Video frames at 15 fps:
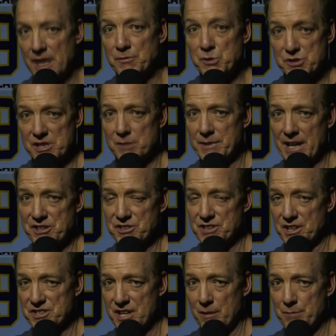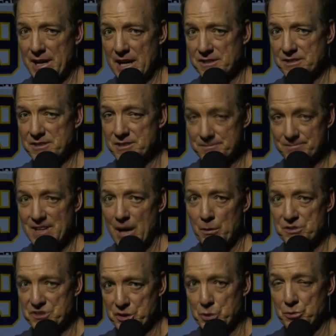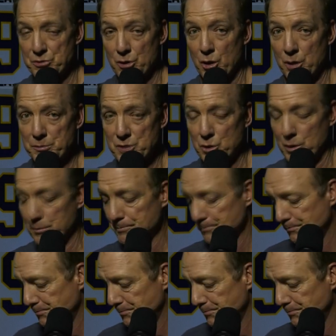if you see him catching touchdown passes, I was the dude throwing them to him.